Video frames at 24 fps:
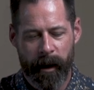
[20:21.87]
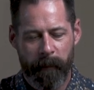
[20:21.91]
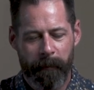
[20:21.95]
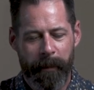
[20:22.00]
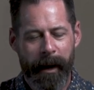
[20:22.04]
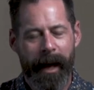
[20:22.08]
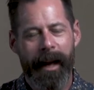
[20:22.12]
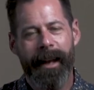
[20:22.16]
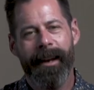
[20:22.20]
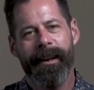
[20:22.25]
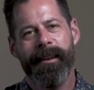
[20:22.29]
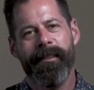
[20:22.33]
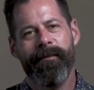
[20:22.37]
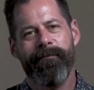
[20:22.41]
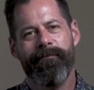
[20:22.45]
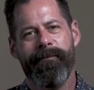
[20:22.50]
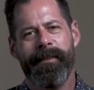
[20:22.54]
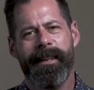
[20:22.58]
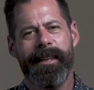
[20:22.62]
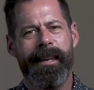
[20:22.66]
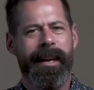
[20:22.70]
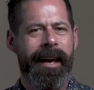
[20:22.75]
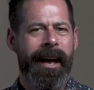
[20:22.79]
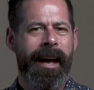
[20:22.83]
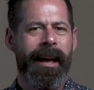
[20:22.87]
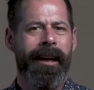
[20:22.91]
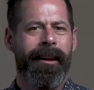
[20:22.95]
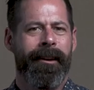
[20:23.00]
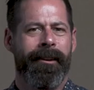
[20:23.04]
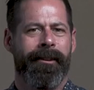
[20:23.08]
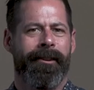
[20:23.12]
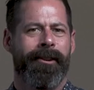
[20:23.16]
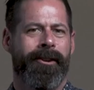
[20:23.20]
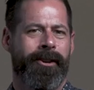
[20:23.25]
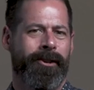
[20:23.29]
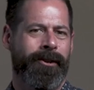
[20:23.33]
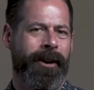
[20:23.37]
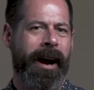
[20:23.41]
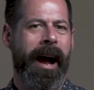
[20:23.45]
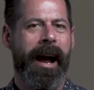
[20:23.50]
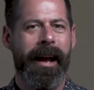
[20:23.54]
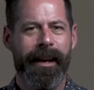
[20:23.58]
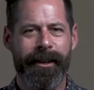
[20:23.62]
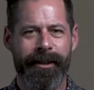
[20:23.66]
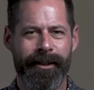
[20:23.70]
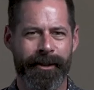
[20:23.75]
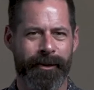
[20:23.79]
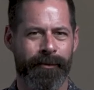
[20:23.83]
But can't
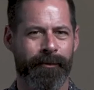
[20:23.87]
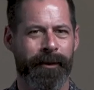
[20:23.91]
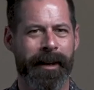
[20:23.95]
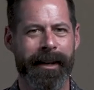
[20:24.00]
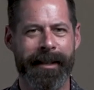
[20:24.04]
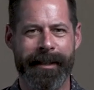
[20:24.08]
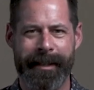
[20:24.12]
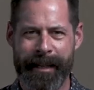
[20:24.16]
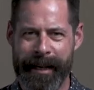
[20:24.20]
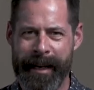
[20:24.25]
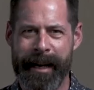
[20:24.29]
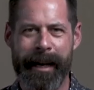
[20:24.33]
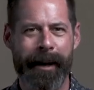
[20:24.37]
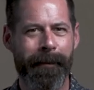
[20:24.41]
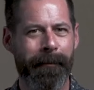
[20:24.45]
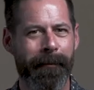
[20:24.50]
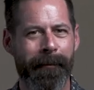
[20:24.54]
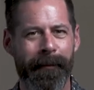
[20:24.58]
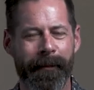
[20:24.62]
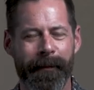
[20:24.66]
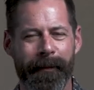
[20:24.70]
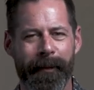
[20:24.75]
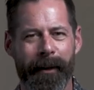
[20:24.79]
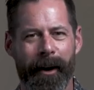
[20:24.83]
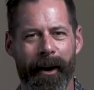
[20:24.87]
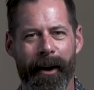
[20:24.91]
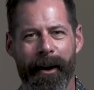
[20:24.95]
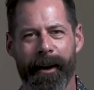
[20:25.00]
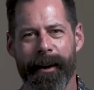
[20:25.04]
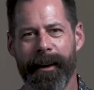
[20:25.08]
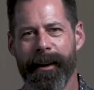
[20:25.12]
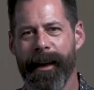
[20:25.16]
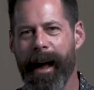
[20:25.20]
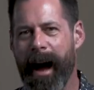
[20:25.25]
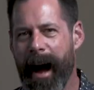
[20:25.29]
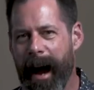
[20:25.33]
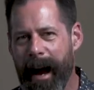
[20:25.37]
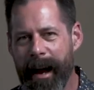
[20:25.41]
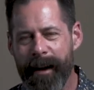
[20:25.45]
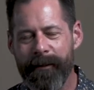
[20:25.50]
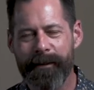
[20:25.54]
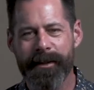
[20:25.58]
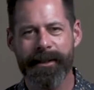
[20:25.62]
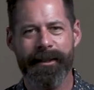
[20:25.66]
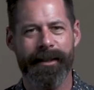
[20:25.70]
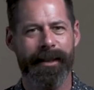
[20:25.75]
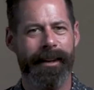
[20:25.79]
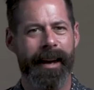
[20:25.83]
Christ redeem our
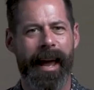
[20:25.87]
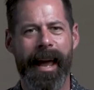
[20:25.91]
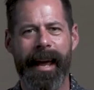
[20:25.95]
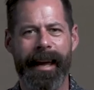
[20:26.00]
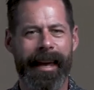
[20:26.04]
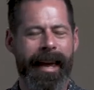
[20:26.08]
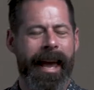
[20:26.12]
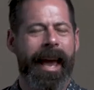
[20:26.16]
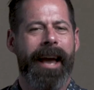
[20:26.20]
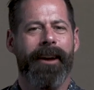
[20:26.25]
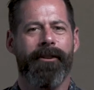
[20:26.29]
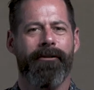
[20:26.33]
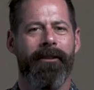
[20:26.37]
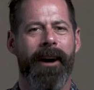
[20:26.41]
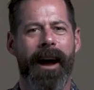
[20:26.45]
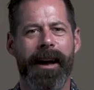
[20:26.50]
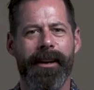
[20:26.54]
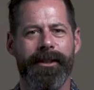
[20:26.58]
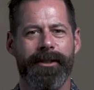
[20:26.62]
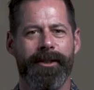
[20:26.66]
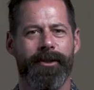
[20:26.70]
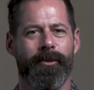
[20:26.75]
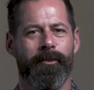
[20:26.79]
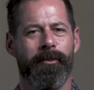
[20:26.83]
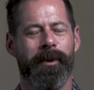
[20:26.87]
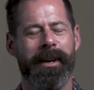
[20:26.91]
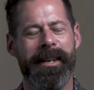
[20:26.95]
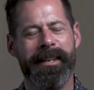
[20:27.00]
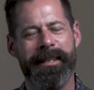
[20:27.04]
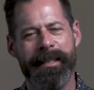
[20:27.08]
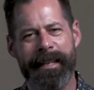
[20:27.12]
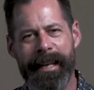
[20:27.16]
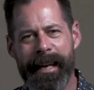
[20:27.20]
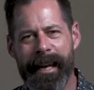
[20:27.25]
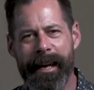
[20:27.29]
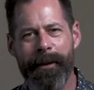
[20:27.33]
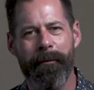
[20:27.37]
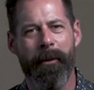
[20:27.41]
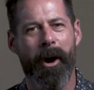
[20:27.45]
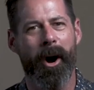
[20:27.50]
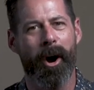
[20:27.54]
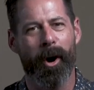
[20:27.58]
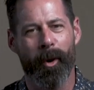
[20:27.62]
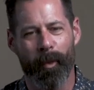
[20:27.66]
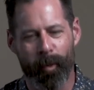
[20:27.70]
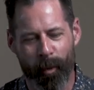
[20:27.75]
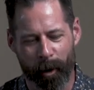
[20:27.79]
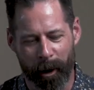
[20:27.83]
lives today? Can't Christ redeem
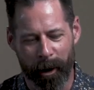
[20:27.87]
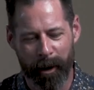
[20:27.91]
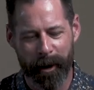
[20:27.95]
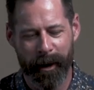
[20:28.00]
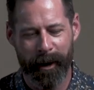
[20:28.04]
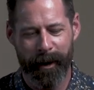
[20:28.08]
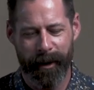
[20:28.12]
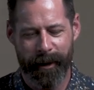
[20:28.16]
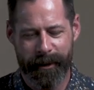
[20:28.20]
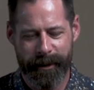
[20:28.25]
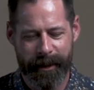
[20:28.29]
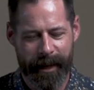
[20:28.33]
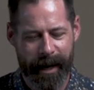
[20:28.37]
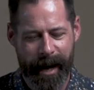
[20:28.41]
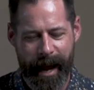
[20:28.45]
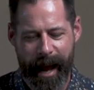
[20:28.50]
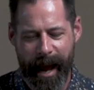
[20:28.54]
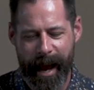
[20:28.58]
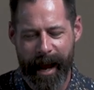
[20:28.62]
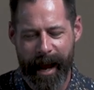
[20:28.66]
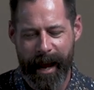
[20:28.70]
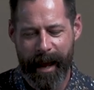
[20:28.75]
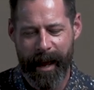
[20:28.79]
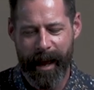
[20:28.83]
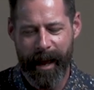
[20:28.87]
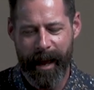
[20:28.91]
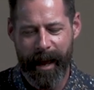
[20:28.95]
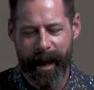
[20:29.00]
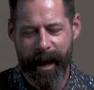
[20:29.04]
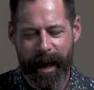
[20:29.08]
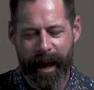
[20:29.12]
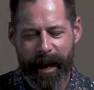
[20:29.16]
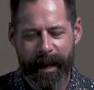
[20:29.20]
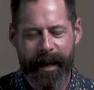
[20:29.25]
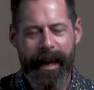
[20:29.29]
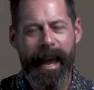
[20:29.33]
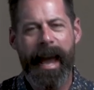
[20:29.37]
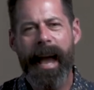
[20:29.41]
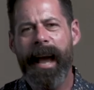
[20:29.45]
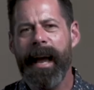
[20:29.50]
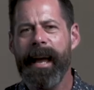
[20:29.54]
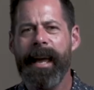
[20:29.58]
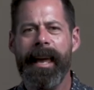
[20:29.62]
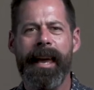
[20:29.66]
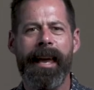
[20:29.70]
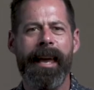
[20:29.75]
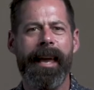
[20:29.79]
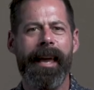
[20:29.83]
our work today? Can't
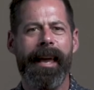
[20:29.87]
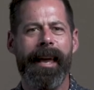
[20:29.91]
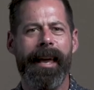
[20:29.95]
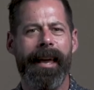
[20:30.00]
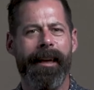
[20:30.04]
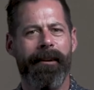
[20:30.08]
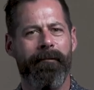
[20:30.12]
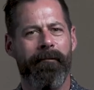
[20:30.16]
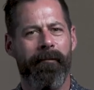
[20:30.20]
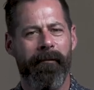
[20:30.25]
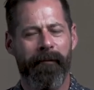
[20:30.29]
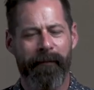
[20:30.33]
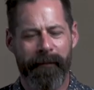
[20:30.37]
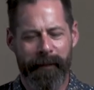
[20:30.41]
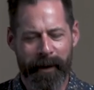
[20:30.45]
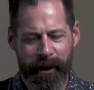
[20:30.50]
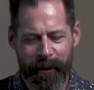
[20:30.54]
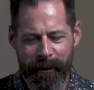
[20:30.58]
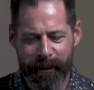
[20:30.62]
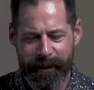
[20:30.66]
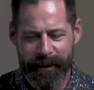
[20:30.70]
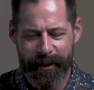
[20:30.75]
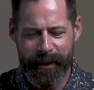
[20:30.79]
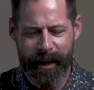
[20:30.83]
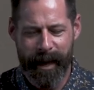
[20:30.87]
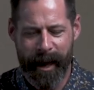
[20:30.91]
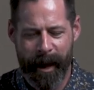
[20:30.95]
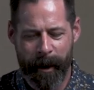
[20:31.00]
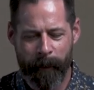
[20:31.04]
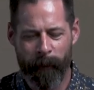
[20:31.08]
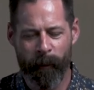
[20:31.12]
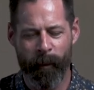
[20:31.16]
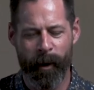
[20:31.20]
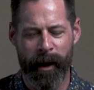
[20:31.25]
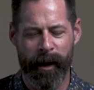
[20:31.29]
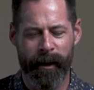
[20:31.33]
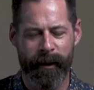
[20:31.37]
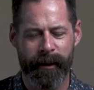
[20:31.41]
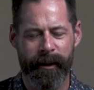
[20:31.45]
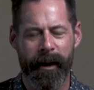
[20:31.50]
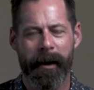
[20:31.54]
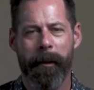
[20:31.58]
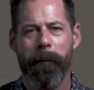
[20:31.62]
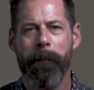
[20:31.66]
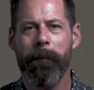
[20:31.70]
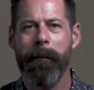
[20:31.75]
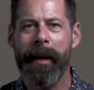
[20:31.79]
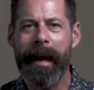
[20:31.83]
he infuse them
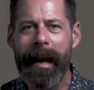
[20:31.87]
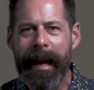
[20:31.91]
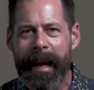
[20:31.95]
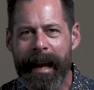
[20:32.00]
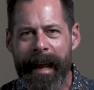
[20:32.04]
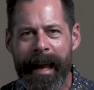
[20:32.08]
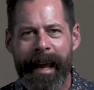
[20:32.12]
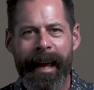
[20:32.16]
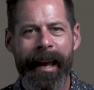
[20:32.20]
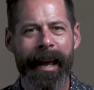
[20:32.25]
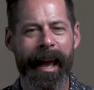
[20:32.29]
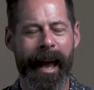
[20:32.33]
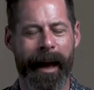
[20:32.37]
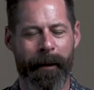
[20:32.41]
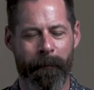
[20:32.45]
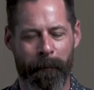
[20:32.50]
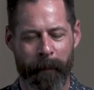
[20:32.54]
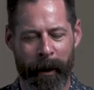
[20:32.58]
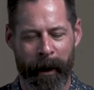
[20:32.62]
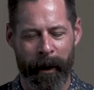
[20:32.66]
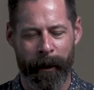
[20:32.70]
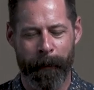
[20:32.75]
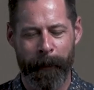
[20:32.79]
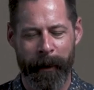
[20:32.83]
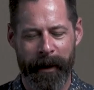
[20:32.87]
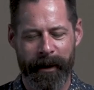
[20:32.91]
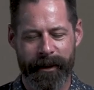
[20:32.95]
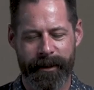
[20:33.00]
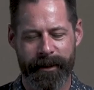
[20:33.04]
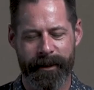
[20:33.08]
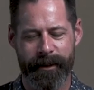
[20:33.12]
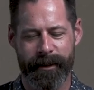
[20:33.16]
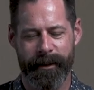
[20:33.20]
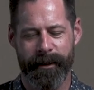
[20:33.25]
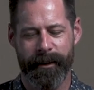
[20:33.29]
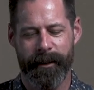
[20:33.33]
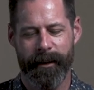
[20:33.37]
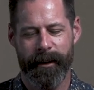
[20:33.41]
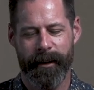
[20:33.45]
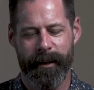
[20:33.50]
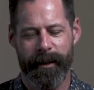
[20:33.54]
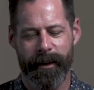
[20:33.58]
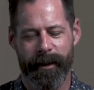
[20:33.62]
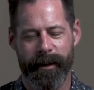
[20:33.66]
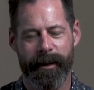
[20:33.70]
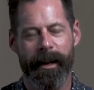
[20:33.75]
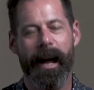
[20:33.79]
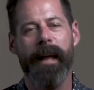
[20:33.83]
with meaning and purpose?
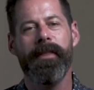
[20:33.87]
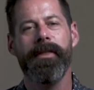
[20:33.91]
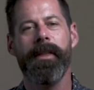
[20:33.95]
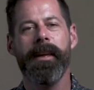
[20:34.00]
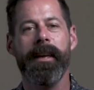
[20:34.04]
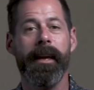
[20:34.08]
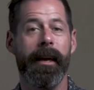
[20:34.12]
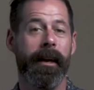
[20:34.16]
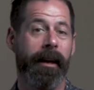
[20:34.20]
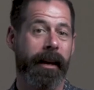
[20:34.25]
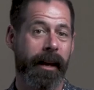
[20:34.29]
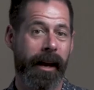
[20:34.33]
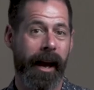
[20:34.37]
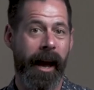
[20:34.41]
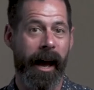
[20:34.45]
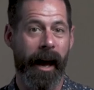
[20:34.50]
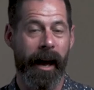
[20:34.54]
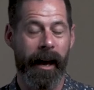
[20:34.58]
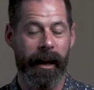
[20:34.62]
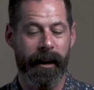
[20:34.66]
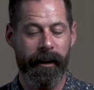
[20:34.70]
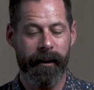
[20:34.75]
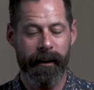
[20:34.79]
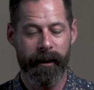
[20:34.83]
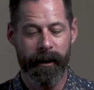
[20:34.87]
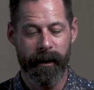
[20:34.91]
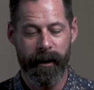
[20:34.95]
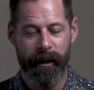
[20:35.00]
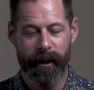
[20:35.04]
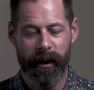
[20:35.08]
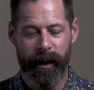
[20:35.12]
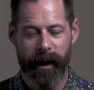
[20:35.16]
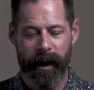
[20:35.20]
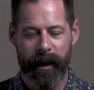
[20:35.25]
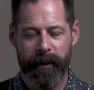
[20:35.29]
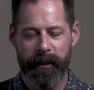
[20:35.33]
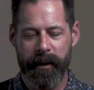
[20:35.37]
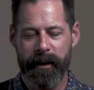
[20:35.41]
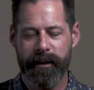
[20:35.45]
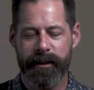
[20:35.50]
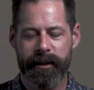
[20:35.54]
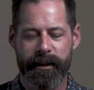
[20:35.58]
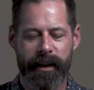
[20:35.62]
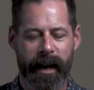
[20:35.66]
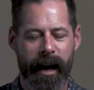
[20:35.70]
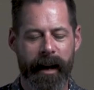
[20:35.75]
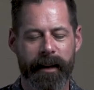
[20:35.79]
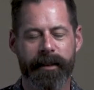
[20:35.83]
I think he can, and this
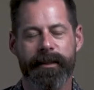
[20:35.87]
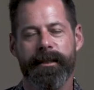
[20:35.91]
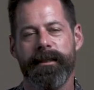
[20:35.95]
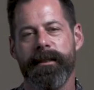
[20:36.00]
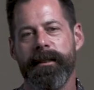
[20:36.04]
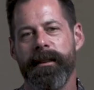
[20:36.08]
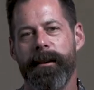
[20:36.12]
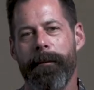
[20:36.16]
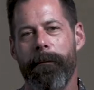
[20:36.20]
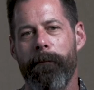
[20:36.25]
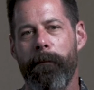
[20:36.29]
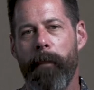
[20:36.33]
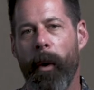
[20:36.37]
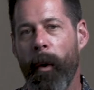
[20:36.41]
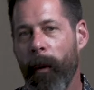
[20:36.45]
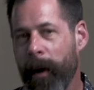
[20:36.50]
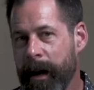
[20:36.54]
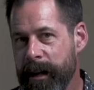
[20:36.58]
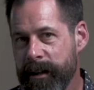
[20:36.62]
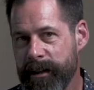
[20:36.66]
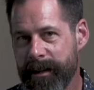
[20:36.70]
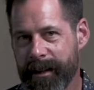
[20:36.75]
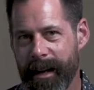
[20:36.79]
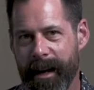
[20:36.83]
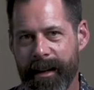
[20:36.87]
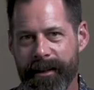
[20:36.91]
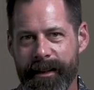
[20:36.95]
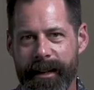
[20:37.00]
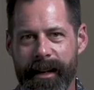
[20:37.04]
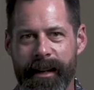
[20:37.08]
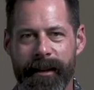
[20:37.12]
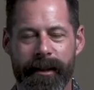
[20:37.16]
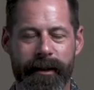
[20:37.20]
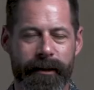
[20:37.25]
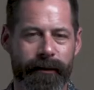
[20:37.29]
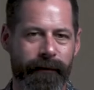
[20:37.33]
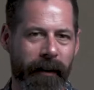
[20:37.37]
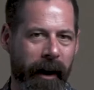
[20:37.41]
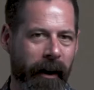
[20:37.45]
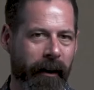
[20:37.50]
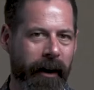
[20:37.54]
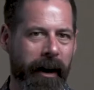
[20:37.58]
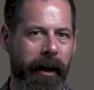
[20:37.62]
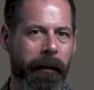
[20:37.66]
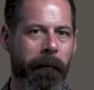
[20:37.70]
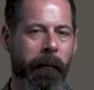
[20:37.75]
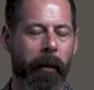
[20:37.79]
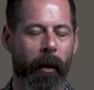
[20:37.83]
text points us in this
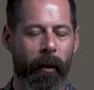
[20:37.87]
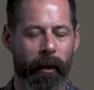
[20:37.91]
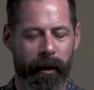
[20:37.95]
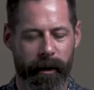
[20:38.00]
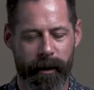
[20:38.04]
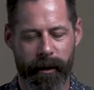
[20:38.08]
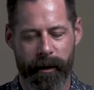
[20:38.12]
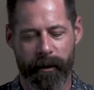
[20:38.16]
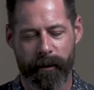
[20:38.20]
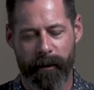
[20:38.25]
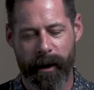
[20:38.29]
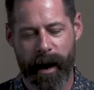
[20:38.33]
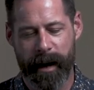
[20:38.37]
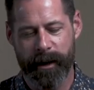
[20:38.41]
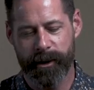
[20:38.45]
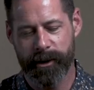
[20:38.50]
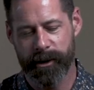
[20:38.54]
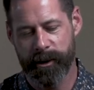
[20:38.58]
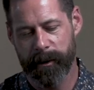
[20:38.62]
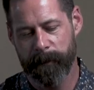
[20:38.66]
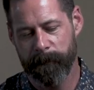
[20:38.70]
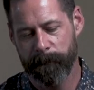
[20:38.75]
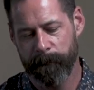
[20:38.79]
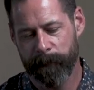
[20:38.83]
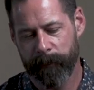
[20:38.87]
very important direction.